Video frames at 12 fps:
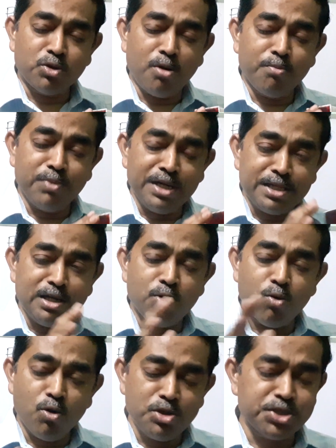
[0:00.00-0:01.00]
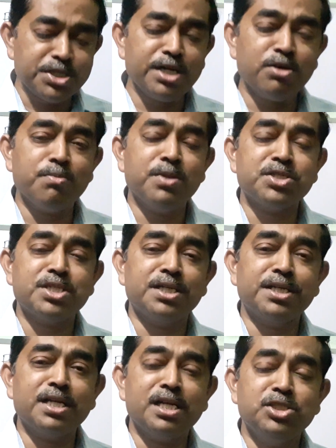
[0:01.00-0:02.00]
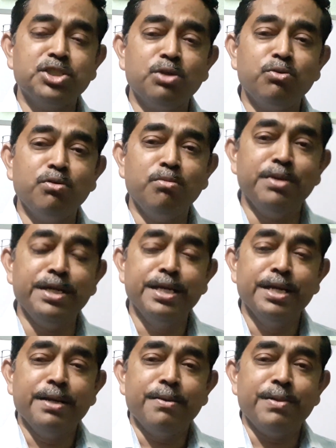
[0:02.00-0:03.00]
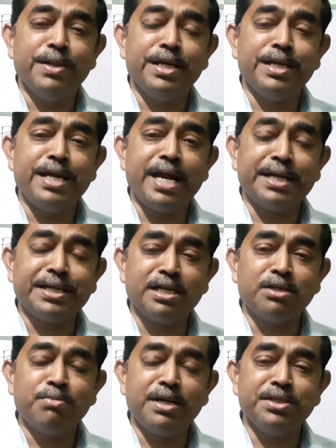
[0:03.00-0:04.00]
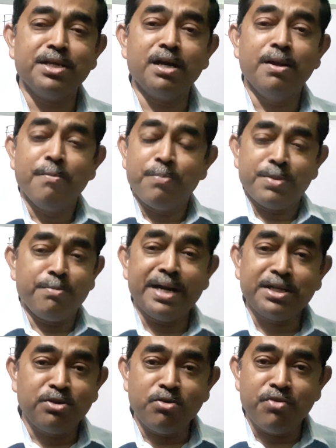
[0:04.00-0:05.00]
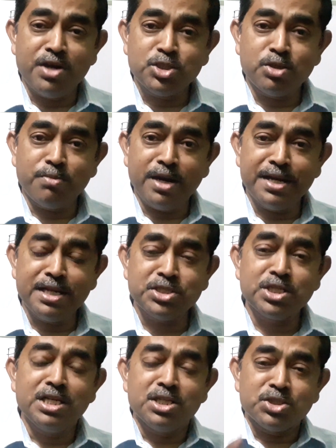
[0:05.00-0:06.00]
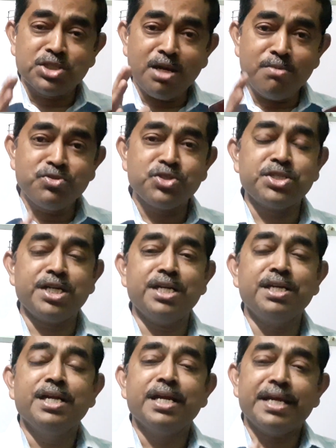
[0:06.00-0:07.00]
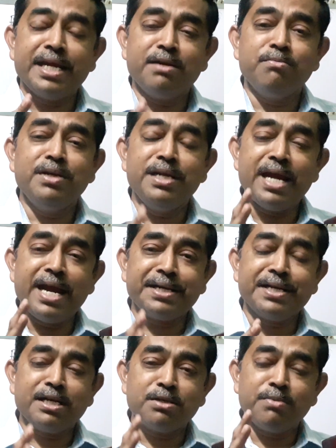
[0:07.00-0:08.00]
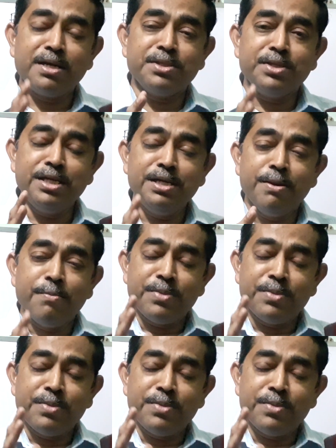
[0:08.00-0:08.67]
completely whole strain of the starter culture will be attacked by the bacteriophage or virus. Some strain can be attacked by the